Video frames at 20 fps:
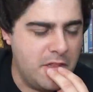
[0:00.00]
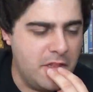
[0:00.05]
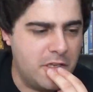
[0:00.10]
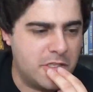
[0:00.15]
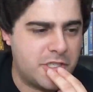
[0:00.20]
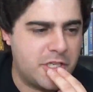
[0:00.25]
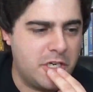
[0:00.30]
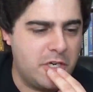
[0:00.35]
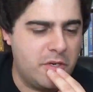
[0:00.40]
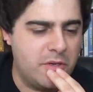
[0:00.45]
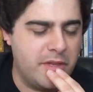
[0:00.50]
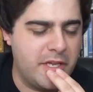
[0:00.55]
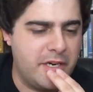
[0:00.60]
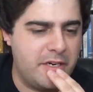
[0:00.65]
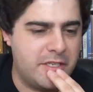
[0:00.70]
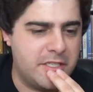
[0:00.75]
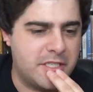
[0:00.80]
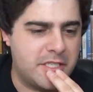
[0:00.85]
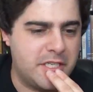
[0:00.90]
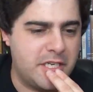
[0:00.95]
so
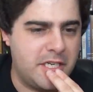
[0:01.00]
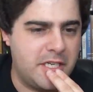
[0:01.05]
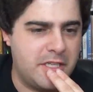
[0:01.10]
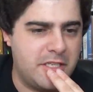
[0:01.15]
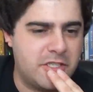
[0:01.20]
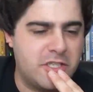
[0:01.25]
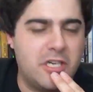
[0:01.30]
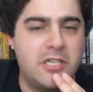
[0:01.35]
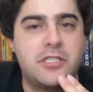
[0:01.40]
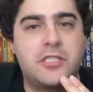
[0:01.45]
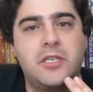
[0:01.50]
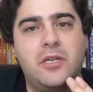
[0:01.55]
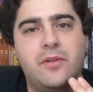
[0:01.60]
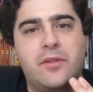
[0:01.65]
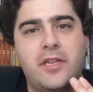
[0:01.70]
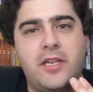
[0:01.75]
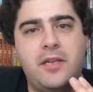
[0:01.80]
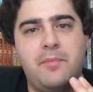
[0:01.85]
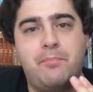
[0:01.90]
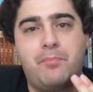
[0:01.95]
there's also
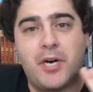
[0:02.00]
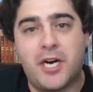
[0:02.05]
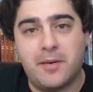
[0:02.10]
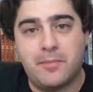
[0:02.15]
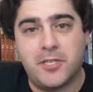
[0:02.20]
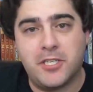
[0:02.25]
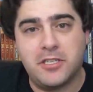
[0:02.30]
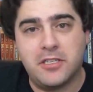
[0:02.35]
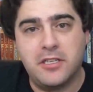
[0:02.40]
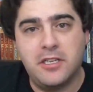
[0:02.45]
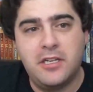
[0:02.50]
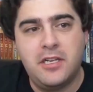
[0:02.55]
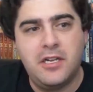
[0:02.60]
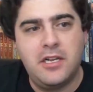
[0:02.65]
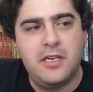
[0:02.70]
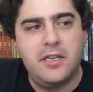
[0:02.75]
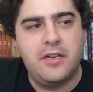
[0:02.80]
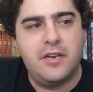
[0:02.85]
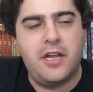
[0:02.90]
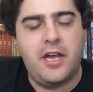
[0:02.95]
the bubble
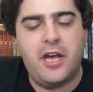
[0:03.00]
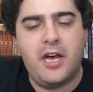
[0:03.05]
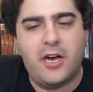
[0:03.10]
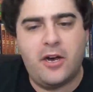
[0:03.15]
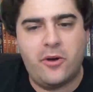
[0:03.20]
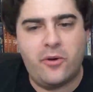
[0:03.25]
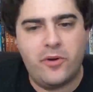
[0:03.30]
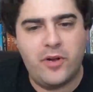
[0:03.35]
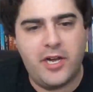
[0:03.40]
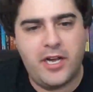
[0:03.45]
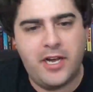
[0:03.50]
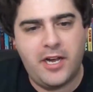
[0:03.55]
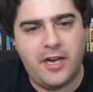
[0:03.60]
now.